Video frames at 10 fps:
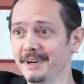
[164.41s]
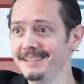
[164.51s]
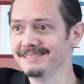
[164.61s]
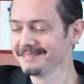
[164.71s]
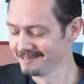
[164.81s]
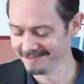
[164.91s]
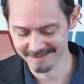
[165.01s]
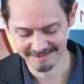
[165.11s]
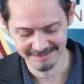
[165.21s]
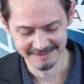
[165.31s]
right?
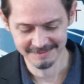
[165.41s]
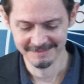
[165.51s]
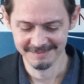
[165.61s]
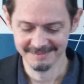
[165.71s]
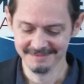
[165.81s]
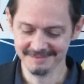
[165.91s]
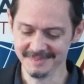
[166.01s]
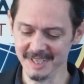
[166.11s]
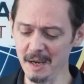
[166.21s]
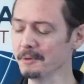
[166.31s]

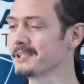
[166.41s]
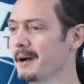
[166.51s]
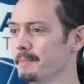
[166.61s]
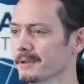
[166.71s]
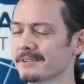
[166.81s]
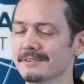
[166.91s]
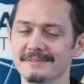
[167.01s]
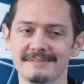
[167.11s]
Table topics.